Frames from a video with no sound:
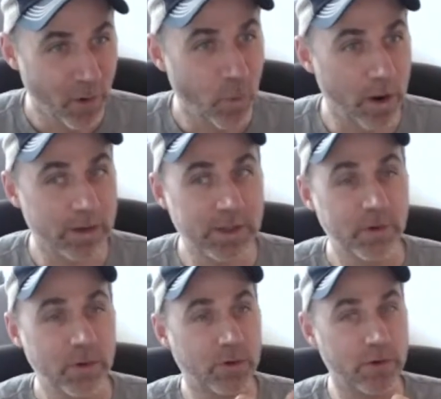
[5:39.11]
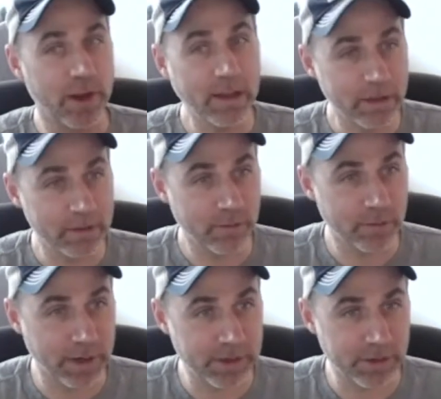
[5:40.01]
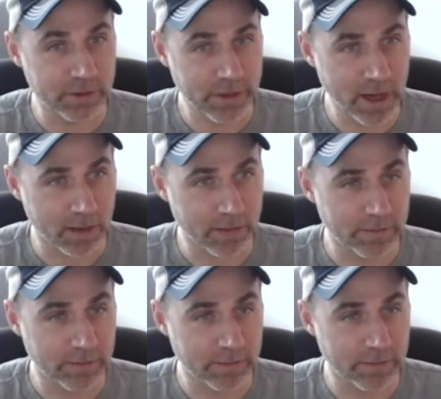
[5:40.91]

Whereas if you create the interface yourself,